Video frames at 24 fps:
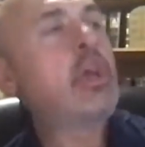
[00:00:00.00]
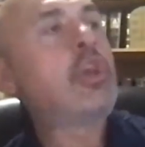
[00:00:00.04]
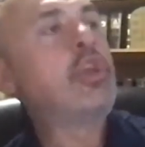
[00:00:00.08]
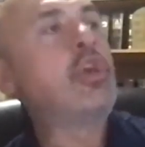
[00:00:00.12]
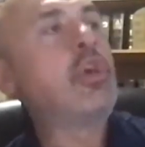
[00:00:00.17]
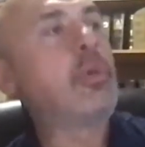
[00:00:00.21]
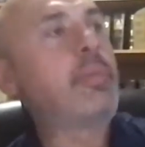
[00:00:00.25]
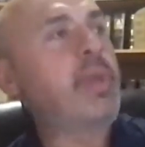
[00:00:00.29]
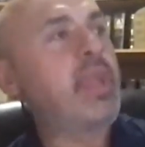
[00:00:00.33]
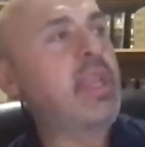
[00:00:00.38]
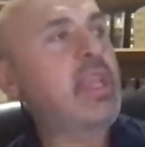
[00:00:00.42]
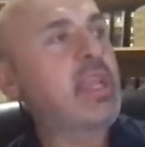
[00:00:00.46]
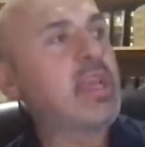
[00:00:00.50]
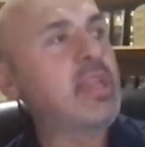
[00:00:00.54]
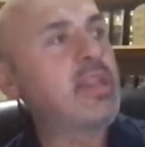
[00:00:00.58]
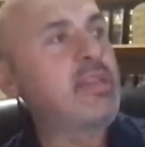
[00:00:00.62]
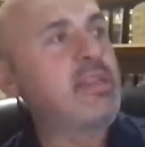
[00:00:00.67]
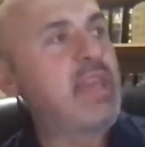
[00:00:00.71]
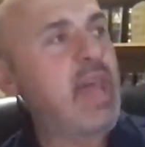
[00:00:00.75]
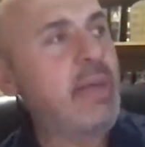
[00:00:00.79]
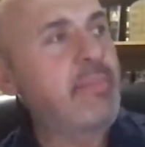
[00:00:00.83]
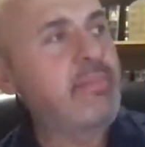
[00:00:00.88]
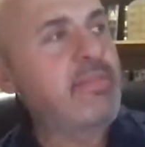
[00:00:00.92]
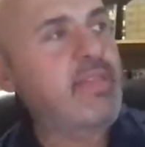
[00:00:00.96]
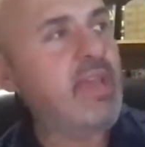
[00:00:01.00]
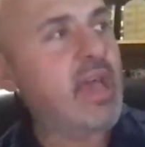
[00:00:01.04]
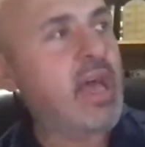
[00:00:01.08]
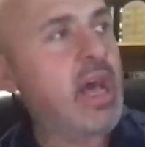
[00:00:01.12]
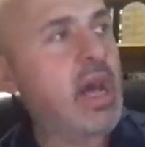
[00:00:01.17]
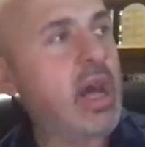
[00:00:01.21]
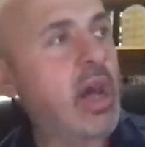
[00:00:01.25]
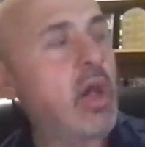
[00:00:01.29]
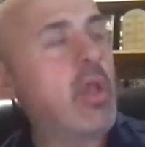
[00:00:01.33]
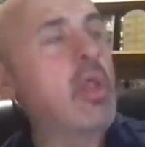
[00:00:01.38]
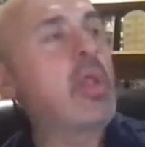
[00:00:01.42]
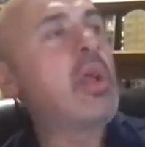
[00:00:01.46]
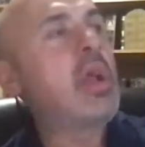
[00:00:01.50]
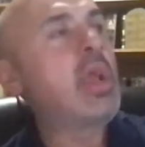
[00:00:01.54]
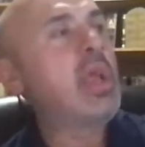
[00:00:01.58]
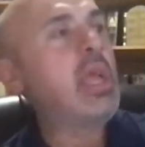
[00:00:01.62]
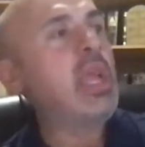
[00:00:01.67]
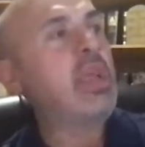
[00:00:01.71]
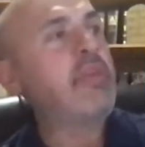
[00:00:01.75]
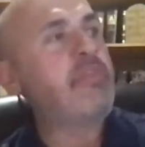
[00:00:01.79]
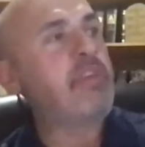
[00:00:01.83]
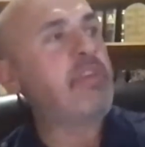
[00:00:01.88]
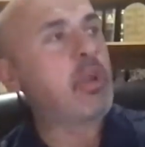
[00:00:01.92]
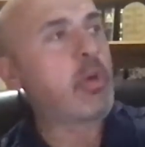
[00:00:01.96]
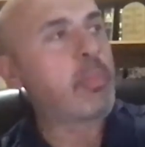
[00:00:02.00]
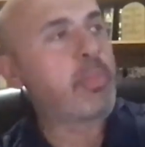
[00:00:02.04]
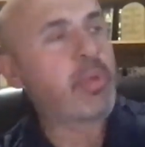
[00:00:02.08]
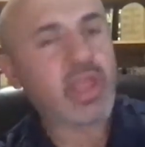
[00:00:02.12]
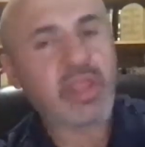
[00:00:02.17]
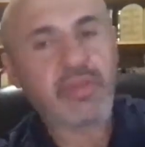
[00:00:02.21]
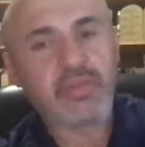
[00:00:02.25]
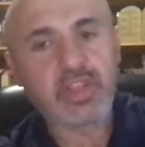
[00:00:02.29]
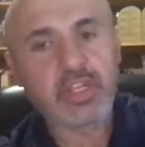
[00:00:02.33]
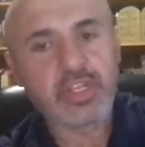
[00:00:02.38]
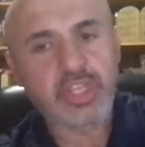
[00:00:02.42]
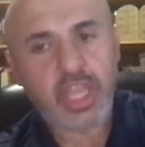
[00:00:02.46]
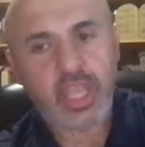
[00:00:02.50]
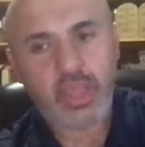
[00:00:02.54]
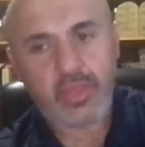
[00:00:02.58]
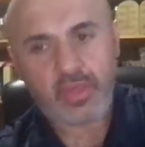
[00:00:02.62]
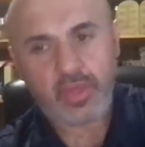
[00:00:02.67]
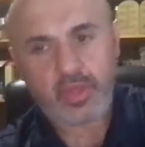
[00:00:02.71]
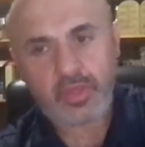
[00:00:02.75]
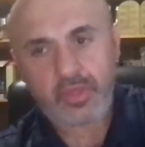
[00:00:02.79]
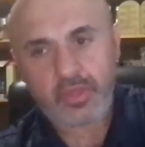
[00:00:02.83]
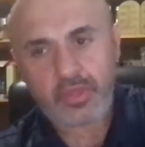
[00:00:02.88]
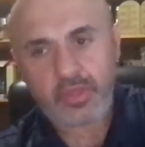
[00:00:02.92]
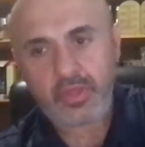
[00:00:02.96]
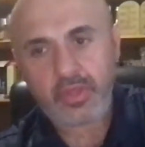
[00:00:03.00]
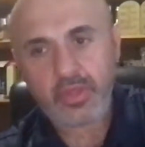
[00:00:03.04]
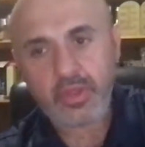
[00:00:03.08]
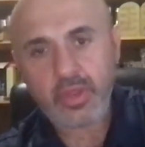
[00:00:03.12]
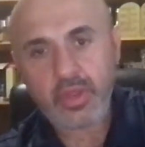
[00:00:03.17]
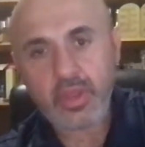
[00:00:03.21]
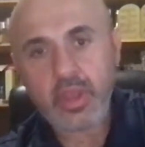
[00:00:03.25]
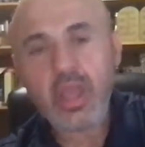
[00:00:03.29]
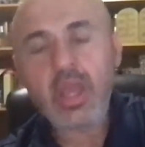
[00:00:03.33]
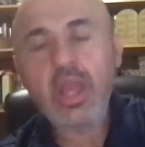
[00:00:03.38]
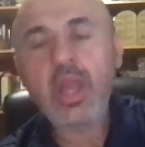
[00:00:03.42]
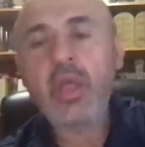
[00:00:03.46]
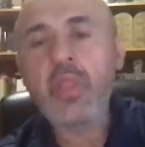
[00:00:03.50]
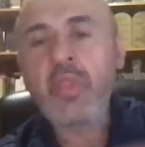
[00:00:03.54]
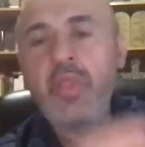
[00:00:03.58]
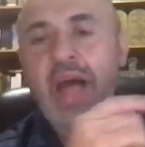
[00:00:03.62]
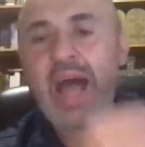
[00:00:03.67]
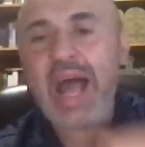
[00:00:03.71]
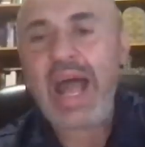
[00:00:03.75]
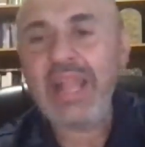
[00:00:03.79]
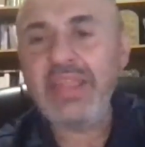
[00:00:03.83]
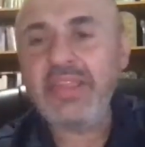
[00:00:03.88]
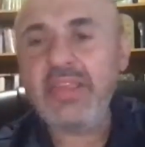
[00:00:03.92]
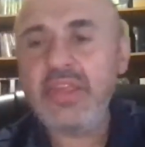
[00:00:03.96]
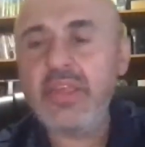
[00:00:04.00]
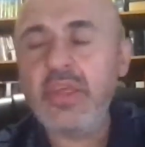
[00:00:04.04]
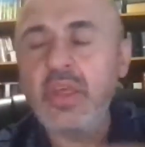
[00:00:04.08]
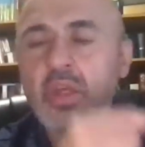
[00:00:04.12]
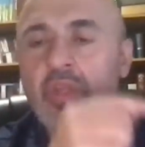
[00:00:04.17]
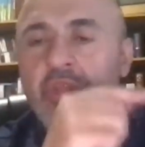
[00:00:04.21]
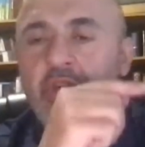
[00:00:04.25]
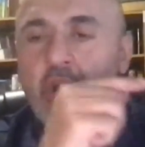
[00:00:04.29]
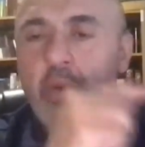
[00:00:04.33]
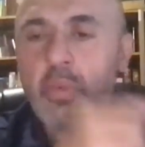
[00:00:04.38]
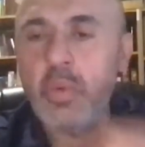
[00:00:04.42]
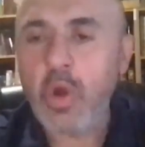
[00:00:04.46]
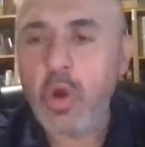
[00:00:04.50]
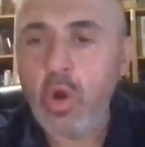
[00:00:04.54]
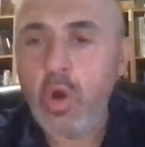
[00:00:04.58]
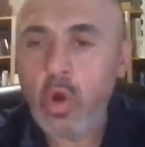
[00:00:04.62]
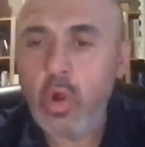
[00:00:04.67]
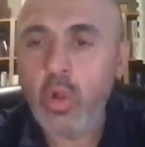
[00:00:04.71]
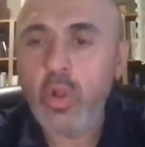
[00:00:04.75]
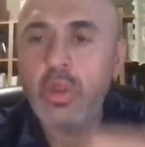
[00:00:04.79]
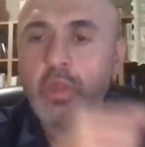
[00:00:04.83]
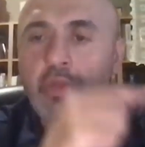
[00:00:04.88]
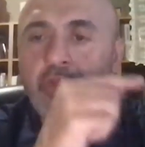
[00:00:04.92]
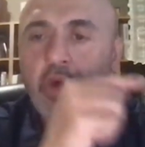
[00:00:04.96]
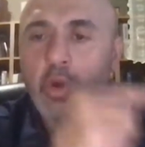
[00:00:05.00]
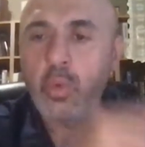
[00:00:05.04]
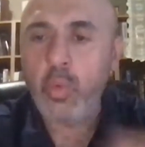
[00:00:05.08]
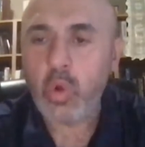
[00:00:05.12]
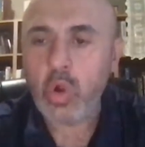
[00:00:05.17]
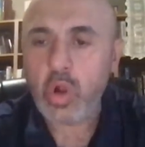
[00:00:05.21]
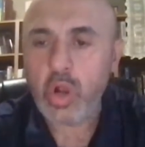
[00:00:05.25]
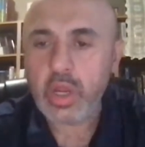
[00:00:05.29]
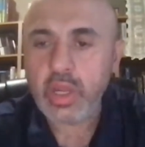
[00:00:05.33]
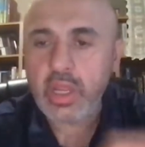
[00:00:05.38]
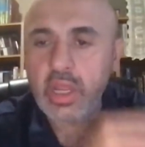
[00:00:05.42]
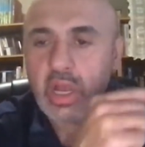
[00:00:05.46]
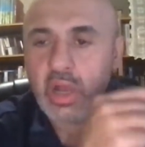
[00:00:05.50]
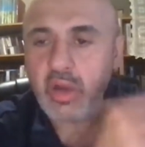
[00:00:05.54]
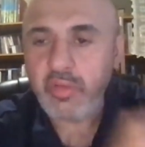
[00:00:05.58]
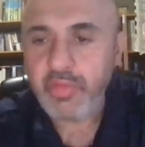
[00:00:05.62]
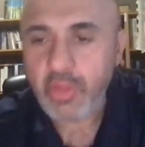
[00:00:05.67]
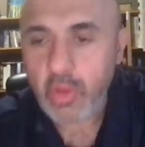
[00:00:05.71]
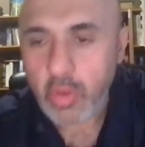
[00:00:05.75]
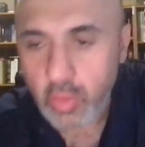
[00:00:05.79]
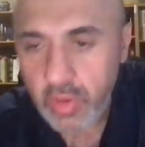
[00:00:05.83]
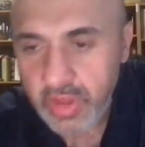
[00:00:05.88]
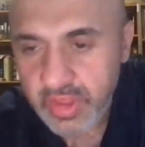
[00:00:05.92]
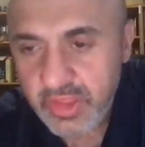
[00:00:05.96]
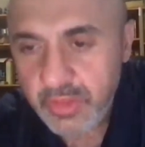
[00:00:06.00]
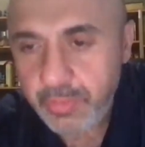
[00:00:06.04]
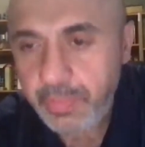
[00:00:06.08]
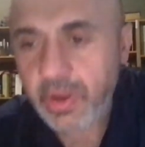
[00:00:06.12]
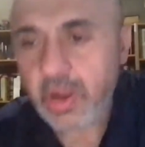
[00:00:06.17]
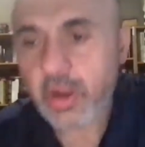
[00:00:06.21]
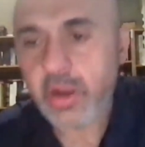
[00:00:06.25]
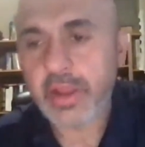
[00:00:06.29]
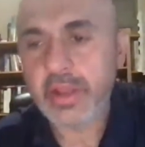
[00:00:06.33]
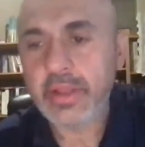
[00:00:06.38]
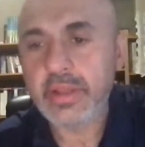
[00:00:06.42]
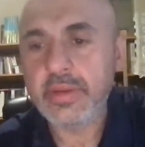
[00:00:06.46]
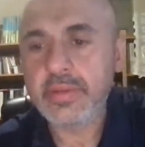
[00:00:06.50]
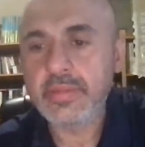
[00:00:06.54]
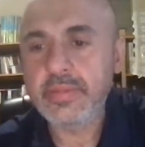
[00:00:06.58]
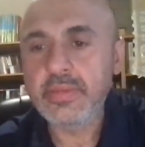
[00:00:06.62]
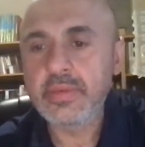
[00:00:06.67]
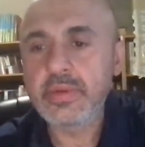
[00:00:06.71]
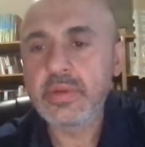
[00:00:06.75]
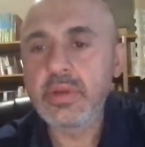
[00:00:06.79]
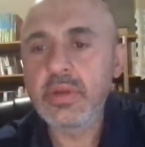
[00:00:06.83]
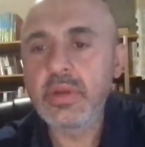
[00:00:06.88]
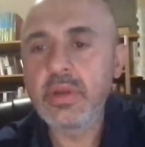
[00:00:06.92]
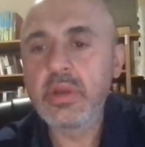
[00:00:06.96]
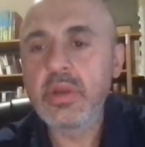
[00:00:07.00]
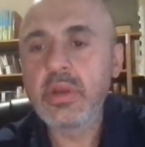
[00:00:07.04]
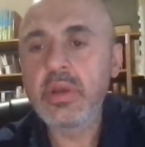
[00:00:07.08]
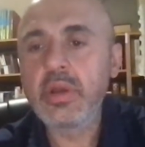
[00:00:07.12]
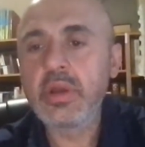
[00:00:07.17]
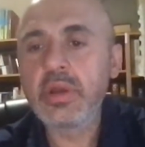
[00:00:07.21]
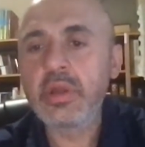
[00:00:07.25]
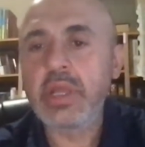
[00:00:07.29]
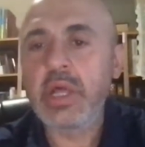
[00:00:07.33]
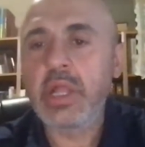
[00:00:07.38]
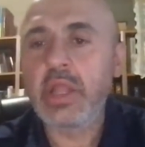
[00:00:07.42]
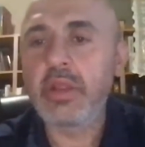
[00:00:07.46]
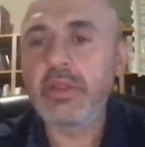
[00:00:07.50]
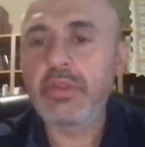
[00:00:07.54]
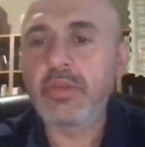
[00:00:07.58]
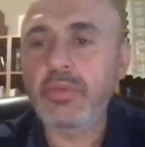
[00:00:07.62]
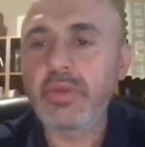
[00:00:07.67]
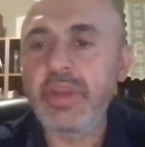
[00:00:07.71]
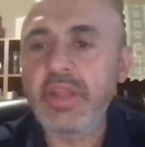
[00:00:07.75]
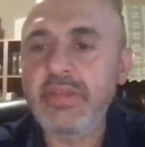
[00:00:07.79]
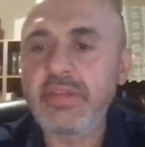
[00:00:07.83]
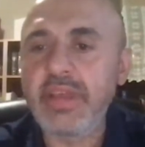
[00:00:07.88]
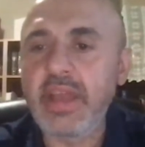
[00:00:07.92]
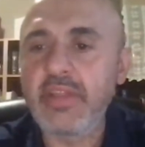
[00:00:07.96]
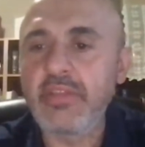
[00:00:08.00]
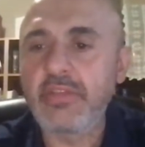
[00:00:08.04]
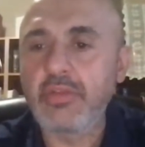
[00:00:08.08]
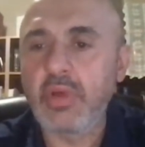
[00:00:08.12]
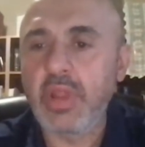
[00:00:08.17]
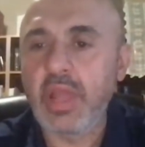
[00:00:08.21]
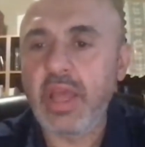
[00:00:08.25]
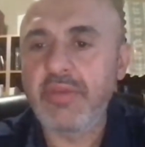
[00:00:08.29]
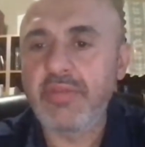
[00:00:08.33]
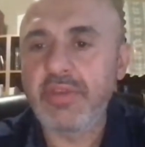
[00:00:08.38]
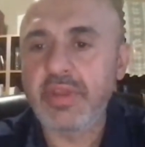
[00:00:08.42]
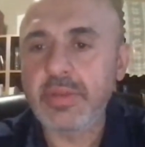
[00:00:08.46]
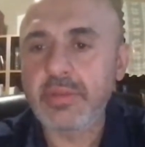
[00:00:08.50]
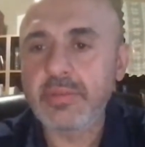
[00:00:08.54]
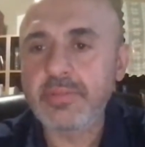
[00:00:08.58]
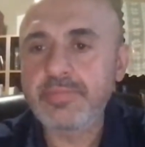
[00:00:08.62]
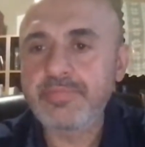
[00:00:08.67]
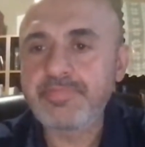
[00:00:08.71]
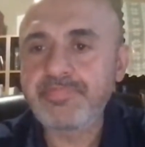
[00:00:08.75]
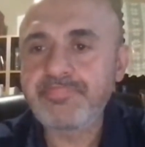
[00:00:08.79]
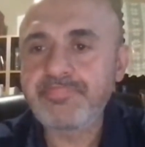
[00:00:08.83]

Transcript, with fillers: You'll be condemned to hell if you don't believe in Jesus. That's the role, the work of the Holy Spirit. And let's read 10 to 11.